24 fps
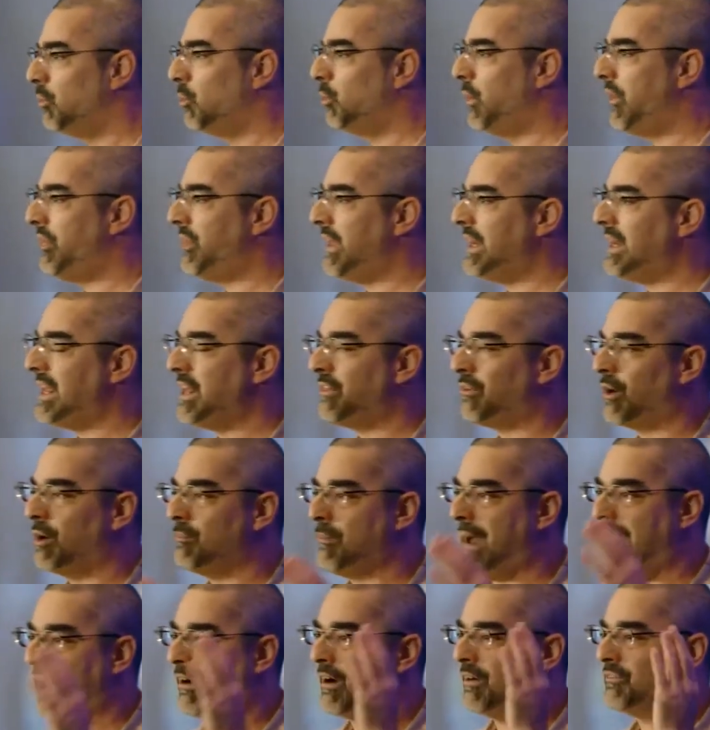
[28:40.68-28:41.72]
within either a
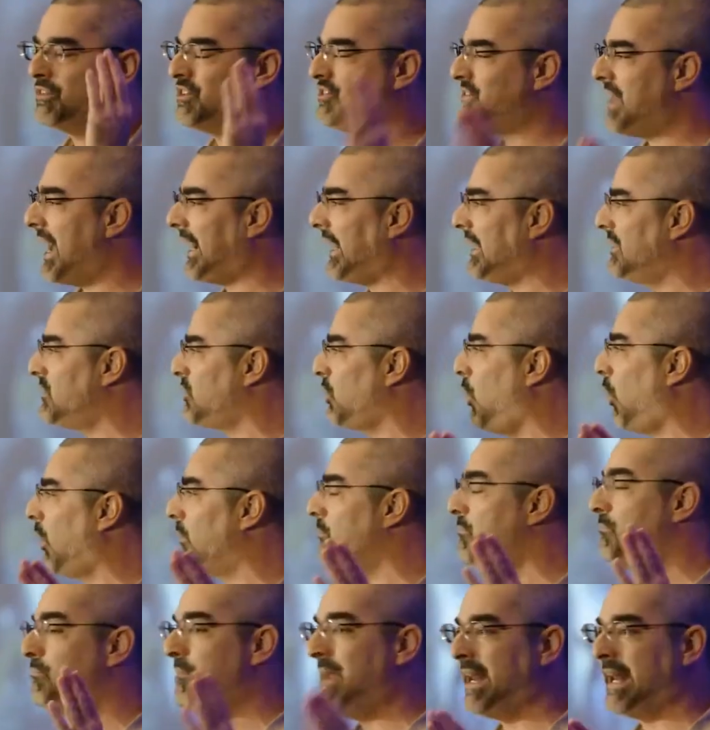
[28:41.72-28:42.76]
matter of seconds or
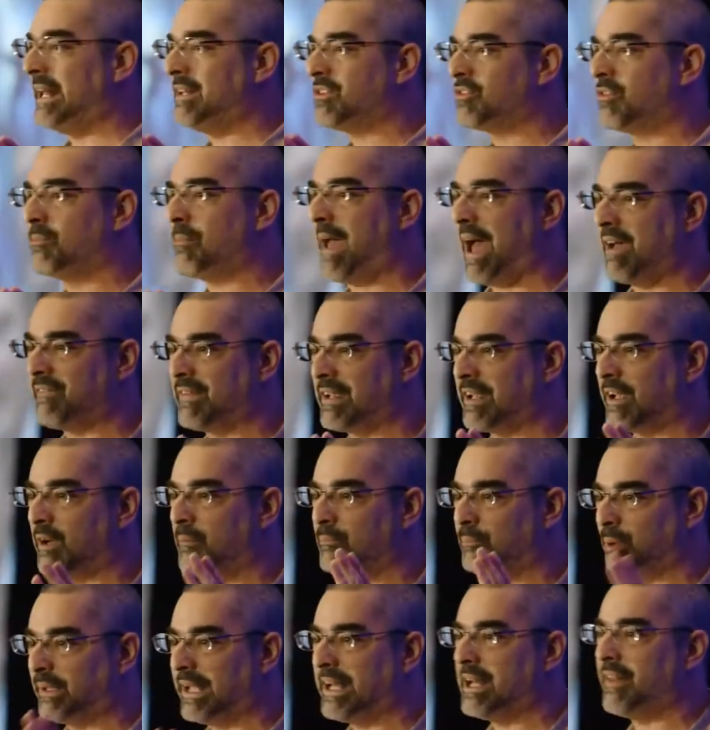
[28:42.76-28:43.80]
minutes from having
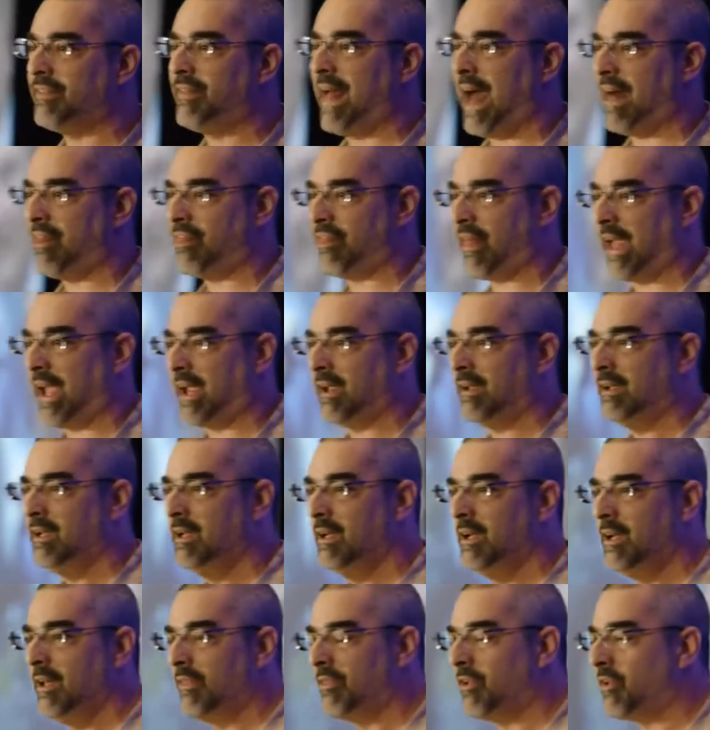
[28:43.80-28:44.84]
completed that thing,
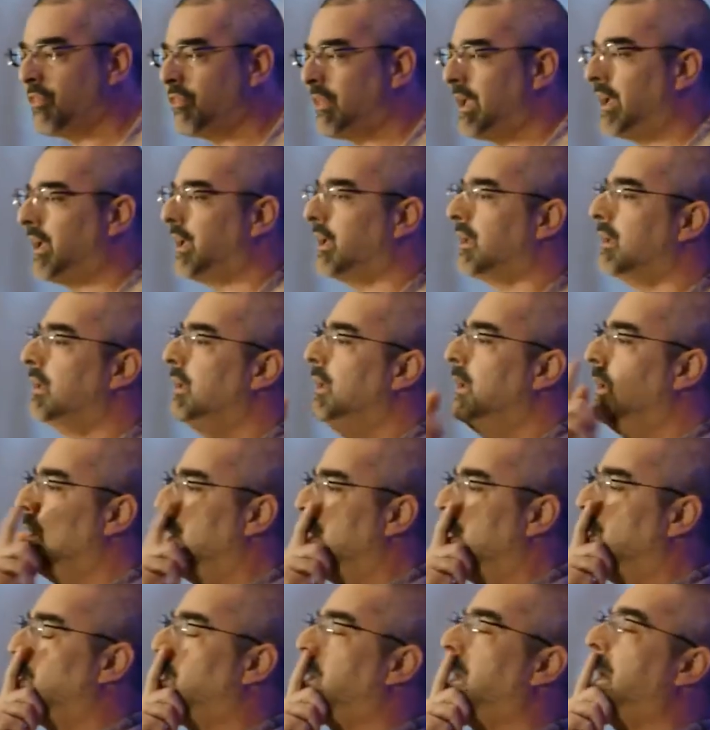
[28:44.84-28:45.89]
they're thinking,
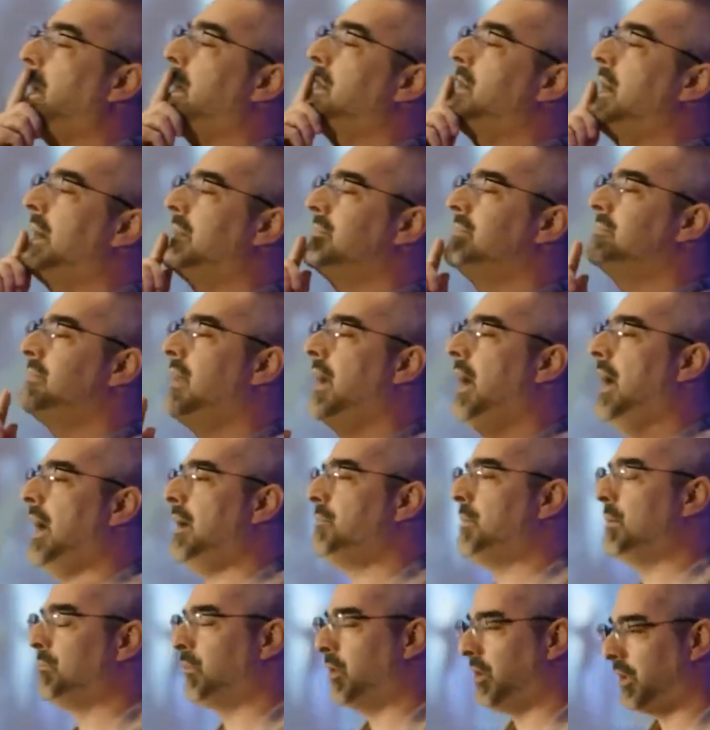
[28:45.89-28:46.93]
okay, next
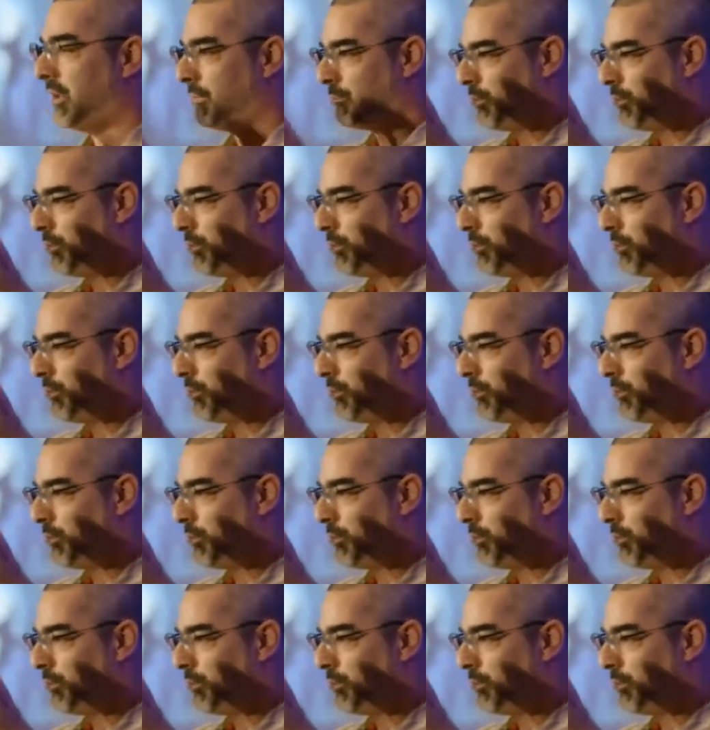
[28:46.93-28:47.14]
time I'm going to